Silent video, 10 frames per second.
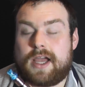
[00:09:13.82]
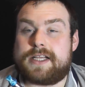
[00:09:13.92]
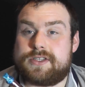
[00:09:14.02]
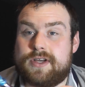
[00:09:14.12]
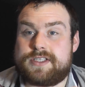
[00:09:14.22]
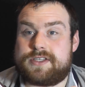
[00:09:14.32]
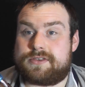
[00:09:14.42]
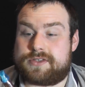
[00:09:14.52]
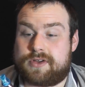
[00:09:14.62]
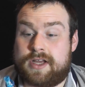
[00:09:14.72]
it's nice it's
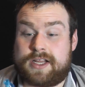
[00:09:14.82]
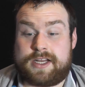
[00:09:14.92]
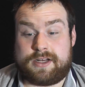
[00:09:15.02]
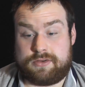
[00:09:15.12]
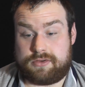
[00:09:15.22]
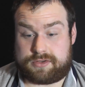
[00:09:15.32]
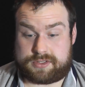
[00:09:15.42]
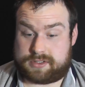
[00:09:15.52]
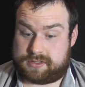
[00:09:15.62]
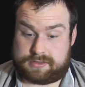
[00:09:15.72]
on the side and it
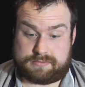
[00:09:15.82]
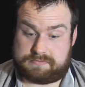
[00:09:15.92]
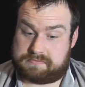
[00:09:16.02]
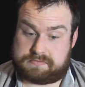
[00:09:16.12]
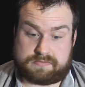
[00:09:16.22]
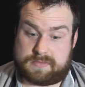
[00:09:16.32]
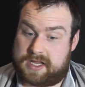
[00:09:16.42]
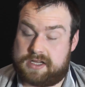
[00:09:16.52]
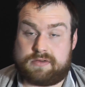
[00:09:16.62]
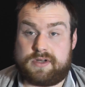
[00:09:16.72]
looks
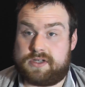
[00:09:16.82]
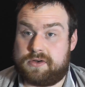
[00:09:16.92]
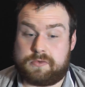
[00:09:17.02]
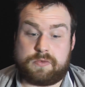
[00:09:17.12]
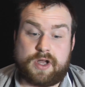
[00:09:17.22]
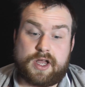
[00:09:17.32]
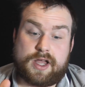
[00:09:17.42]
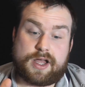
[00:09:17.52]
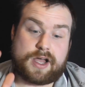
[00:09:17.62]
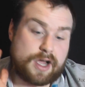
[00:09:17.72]
equally cool.
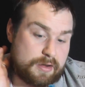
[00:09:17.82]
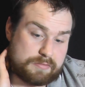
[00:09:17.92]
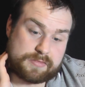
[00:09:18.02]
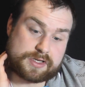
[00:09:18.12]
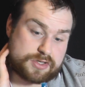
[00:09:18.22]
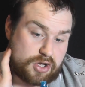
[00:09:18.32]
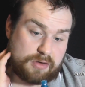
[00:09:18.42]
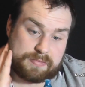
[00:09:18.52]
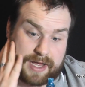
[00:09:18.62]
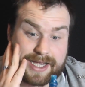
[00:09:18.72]
The
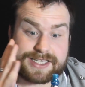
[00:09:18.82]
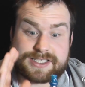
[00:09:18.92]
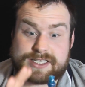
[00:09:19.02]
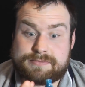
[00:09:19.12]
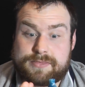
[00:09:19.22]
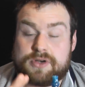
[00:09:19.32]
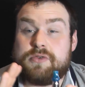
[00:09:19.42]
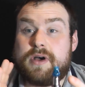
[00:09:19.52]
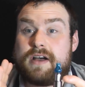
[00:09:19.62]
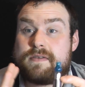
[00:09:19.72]
top
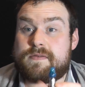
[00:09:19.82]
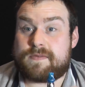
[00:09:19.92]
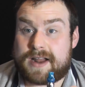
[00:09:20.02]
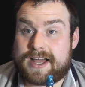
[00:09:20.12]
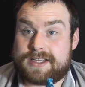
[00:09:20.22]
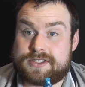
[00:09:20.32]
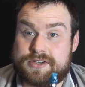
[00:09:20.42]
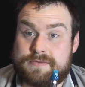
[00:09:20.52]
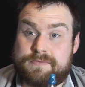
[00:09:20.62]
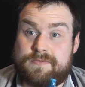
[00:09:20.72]
18mm flat, so
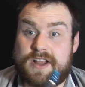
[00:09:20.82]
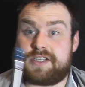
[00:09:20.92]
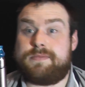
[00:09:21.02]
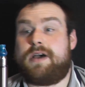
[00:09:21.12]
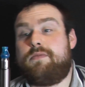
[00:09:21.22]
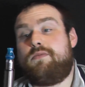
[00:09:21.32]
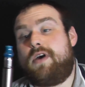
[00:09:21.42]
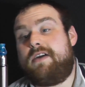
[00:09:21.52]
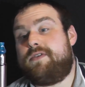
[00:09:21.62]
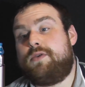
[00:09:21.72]
you can flush mount
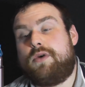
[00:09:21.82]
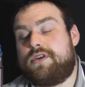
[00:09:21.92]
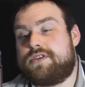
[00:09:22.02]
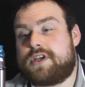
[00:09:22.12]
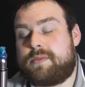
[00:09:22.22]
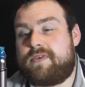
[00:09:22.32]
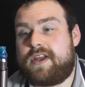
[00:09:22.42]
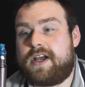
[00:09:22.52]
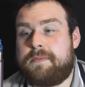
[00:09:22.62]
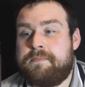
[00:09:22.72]
whatever you want on top of
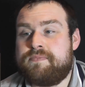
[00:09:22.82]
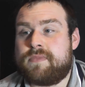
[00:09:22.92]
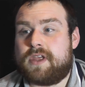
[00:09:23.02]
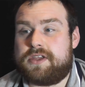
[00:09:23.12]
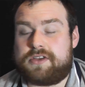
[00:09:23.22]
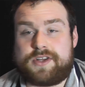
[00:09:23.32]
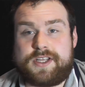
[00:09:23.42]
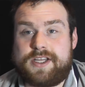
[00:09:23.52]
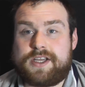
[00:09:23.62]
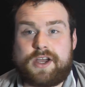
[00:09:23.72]
here. You've got
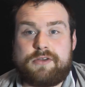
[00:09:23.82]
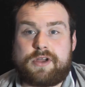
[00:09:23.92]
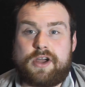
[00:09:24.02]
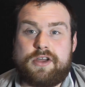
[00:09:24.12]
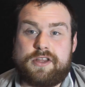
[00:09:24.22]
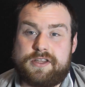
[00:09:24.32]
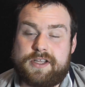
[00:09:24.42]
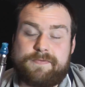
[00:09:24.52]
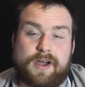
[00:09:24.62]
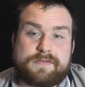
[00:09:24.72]
the eGo,
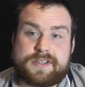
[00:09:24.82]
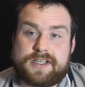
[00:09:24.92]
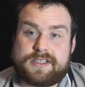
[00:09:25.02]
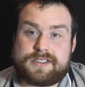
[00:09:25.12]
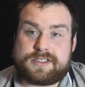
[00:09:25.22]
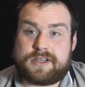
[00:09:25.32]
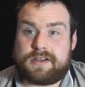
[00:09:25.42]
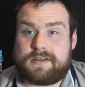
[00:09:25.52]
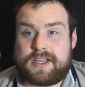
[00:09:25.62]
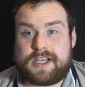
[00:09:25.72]
the 510
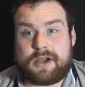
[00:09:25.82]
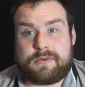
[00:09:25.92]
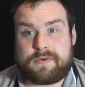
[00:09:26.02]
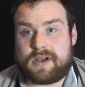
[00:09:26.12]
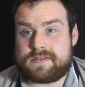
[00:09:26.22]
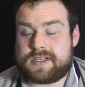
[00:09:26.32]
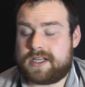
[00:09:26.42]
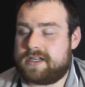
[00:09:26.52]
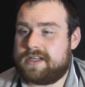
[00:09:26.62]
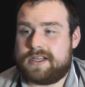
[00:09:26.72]
to eGo and
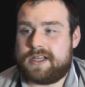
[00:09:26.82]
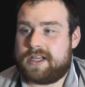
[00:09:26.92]
510.